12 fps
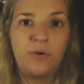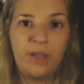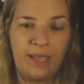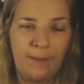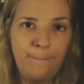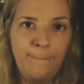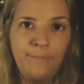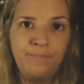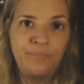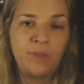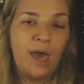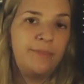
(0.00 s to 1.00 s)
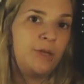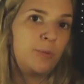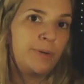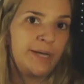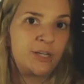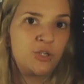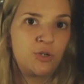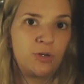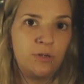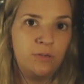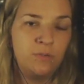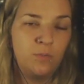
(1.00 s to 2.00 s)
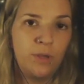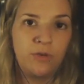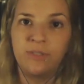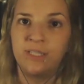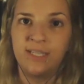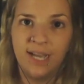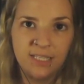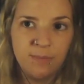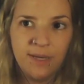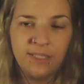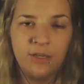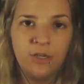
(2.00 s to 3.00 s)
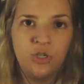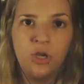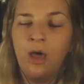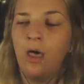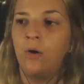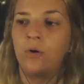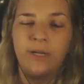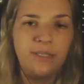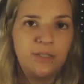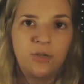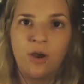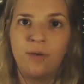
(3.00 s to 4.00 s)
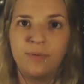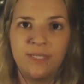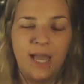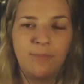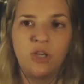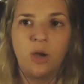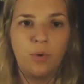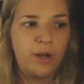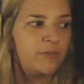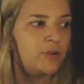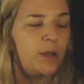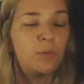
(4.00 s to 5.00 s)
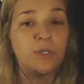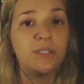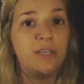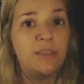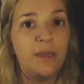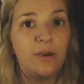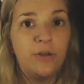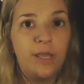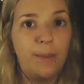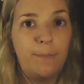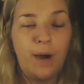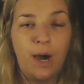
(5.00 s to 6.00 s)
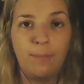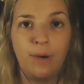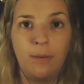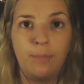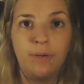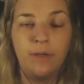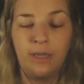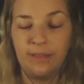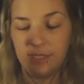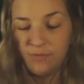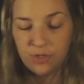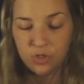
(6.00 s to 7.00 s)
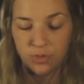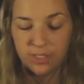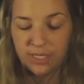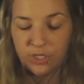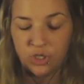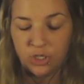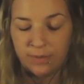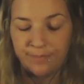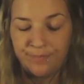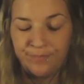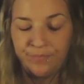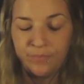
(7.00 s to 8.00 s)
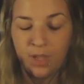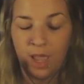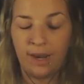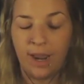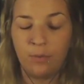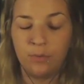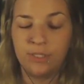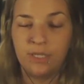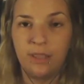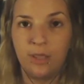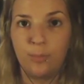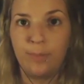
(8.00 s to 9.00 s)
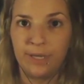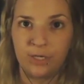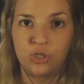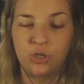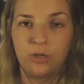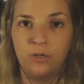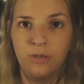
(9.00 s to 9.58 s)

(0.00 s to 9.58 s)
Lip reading: name and their picture, whether it's a text message or Instagram, Snapchat, whatever. I will see their name pop up in this visualization, and I will see their picture.